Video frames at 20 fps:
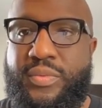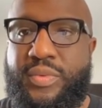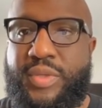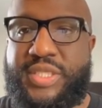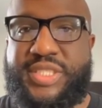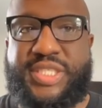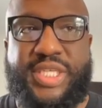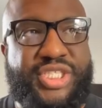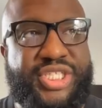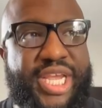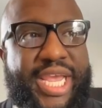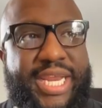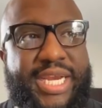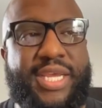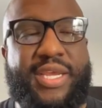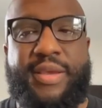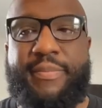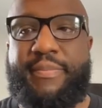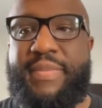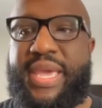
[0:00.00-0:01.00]
It's a
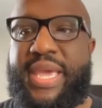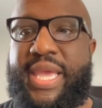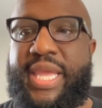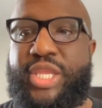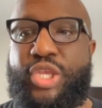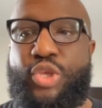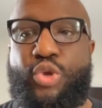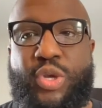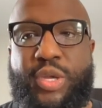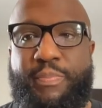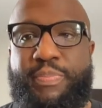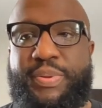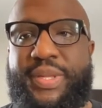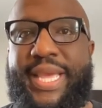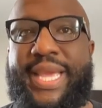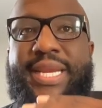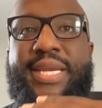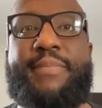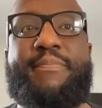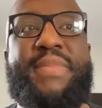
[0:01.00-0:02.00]
chain of command. You
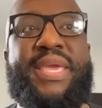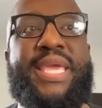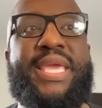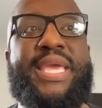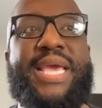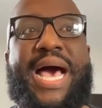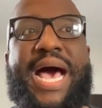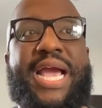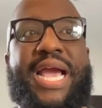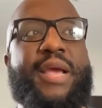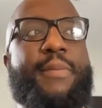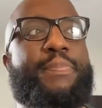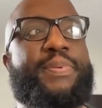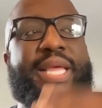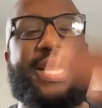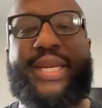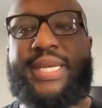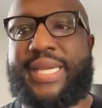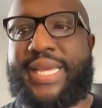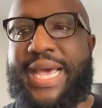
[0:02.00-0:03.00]
complain to me, I
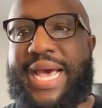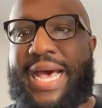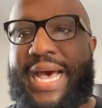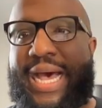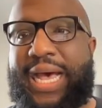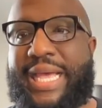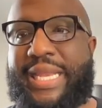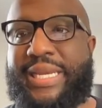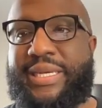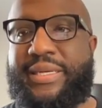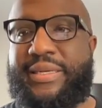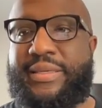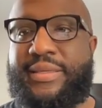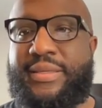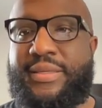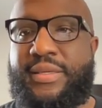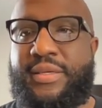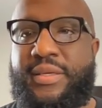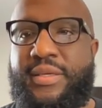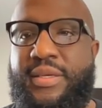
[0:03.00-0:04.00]
complain to God.
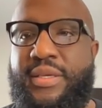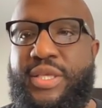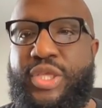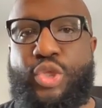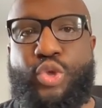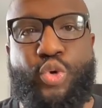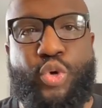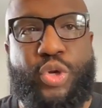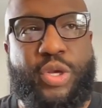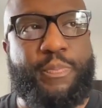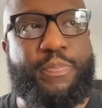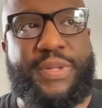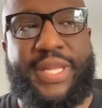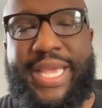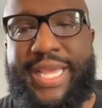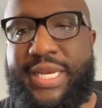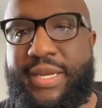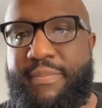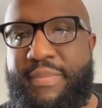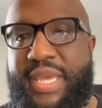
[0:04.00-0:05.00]
You
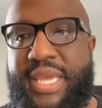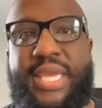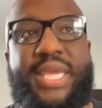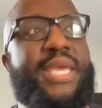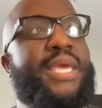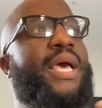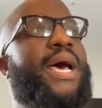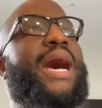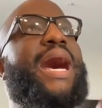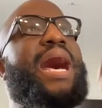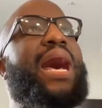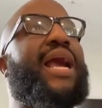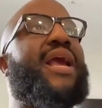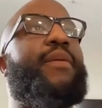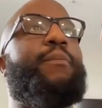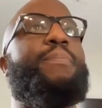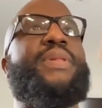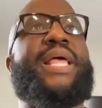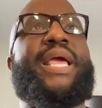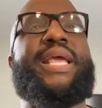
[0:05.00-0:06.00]
complain to me, I
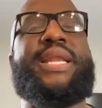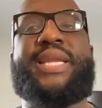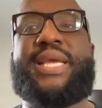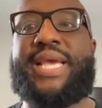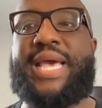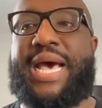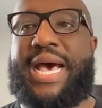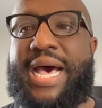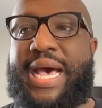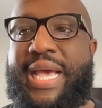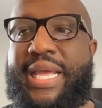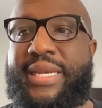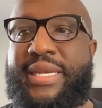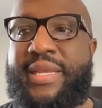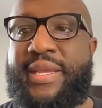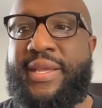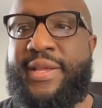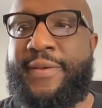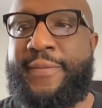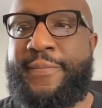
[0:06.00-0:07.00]
complain to God.
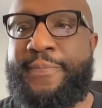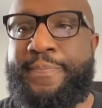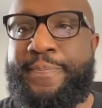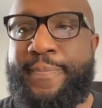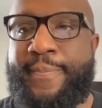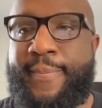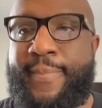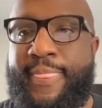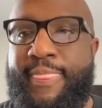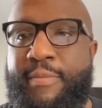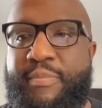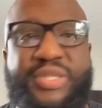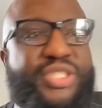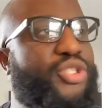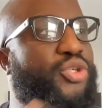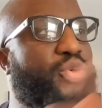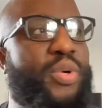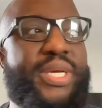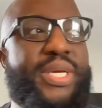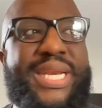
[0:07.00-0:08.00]

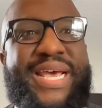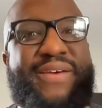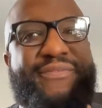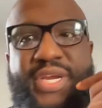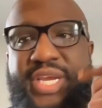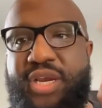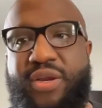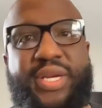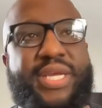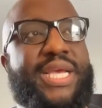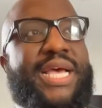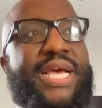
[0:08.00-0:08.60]
But you will never hear the